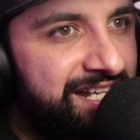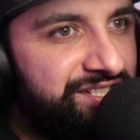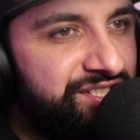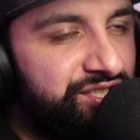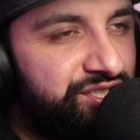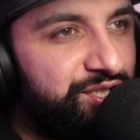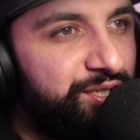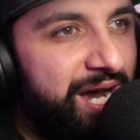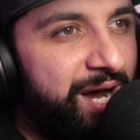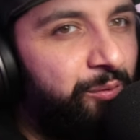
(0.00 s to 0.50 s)
to
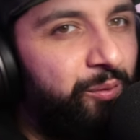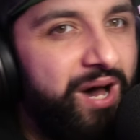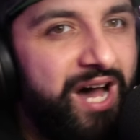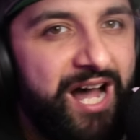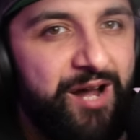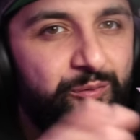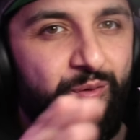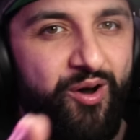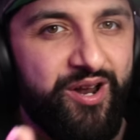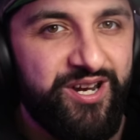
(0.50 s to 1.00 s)
do, uh, what
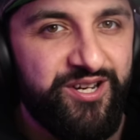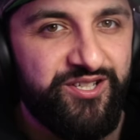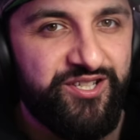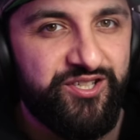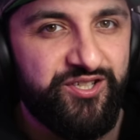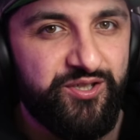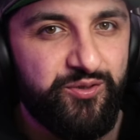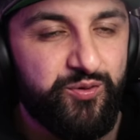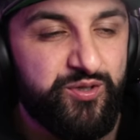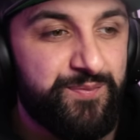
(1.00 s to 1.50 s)
I wanted to
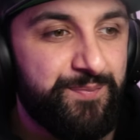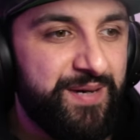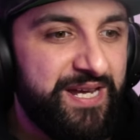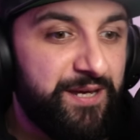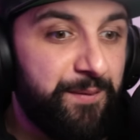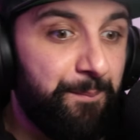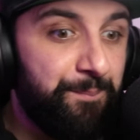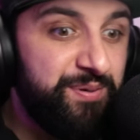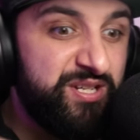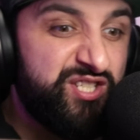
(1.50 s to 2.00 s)
do was
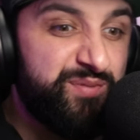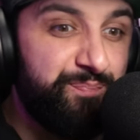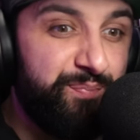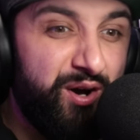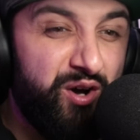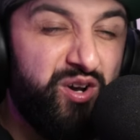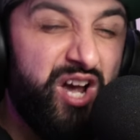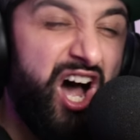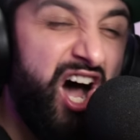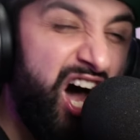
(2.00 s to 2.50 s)
make
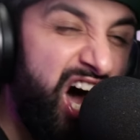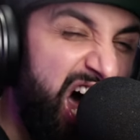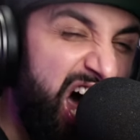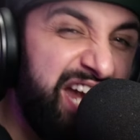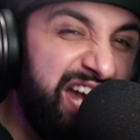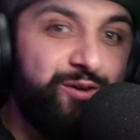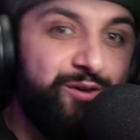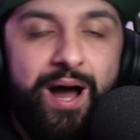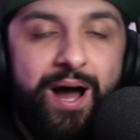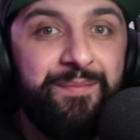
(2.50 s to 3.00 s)
bespoke
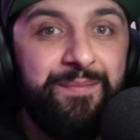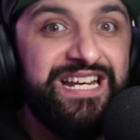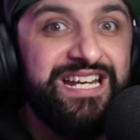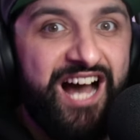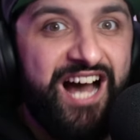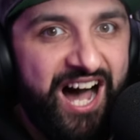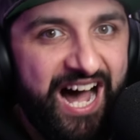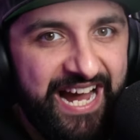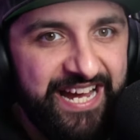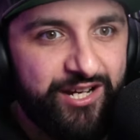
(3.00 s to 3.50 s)
high, I mean
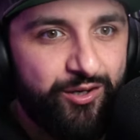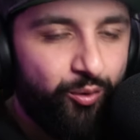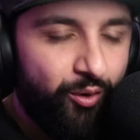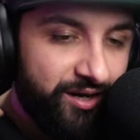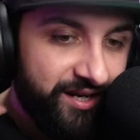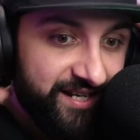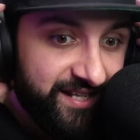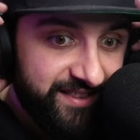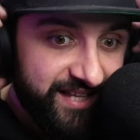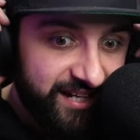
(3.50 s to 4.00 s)
high
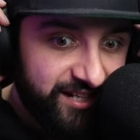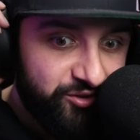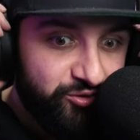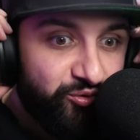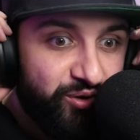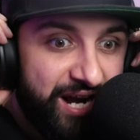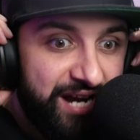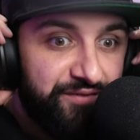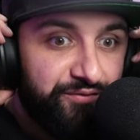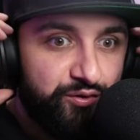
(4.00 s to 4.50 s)
quality that could
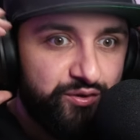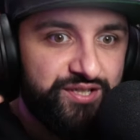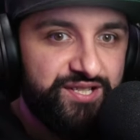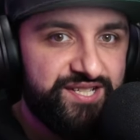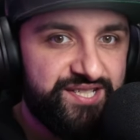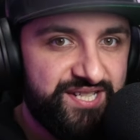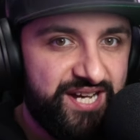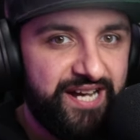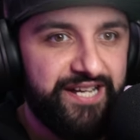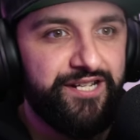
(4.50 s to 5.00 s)
rival
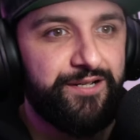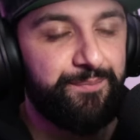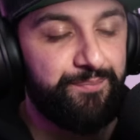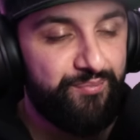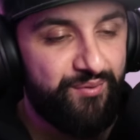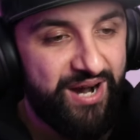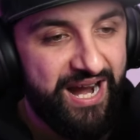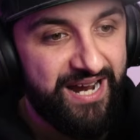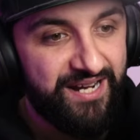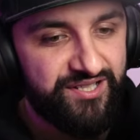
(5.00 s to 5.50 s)
designer
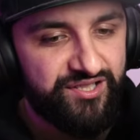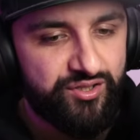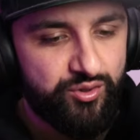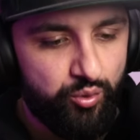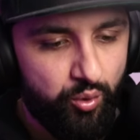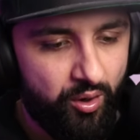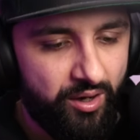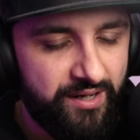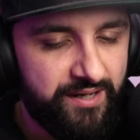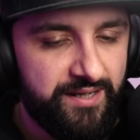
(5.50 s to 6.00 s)
brands
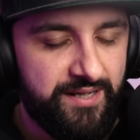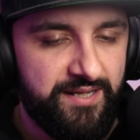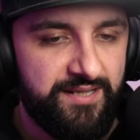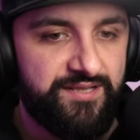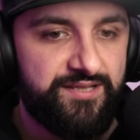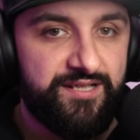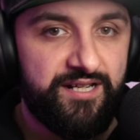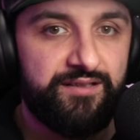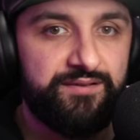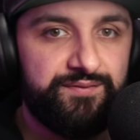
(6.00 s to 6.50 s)
quality
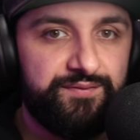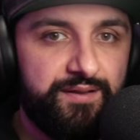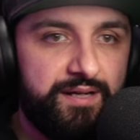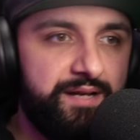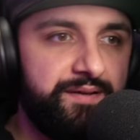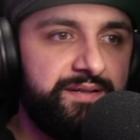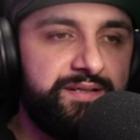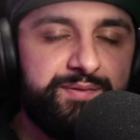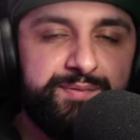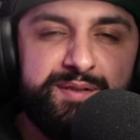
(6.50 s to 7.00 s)
stuff.
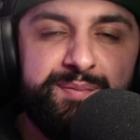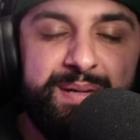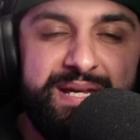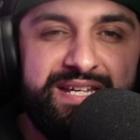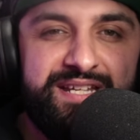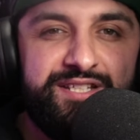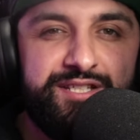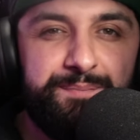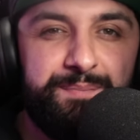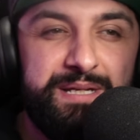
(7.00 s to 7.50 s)
Like
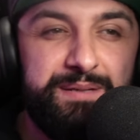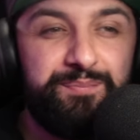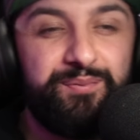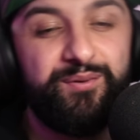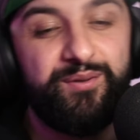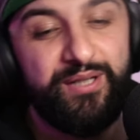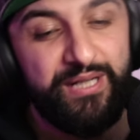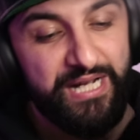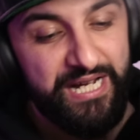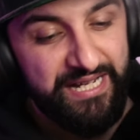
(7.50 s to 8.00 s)
speaking to
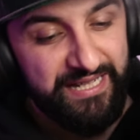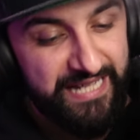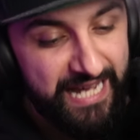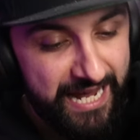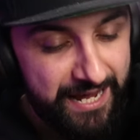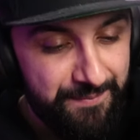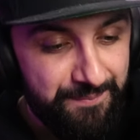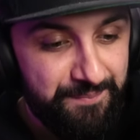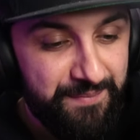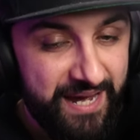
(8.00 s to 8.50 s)
people,
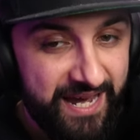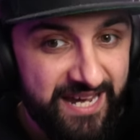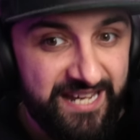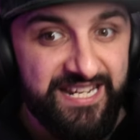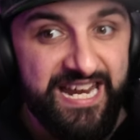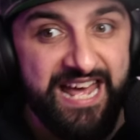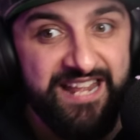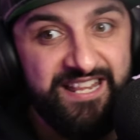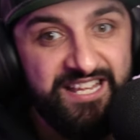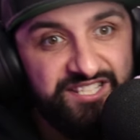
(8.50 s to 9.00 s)
get them
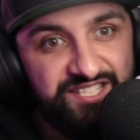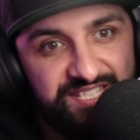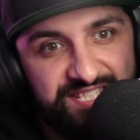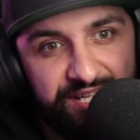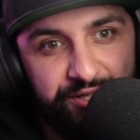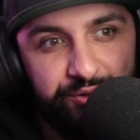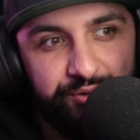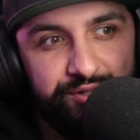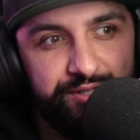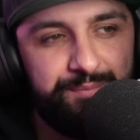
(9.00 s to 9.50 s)
made and then
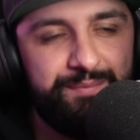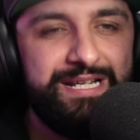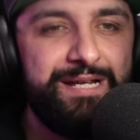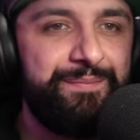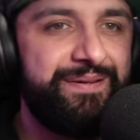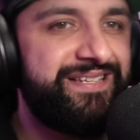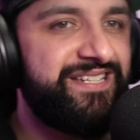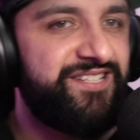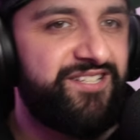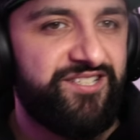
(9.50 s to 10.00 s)
sell them,
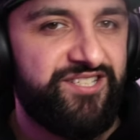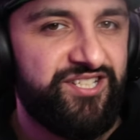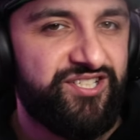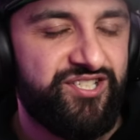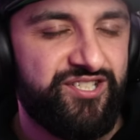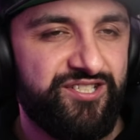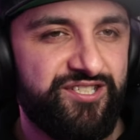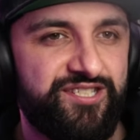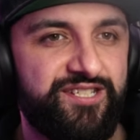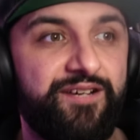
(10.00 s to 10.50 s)
limited
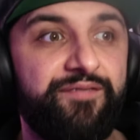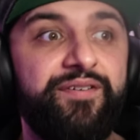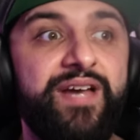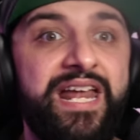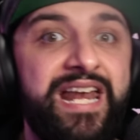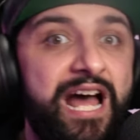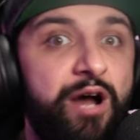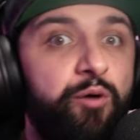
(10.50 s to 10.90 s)
edition stuff. And I